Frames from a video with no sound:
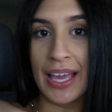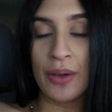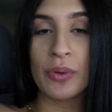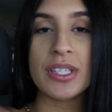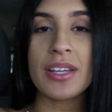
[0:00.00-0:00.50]

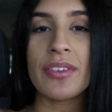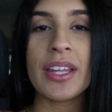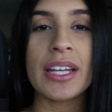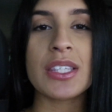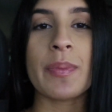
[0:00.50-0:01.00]
It wasn't even
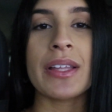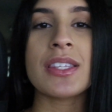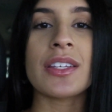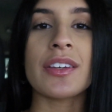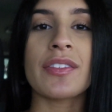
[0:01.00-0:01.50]
that
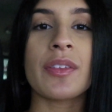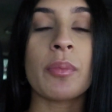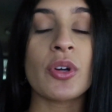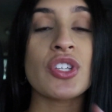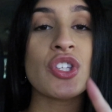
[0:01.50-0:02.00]
expensive. The
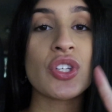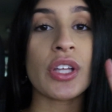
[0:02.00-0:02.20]
mm. portions are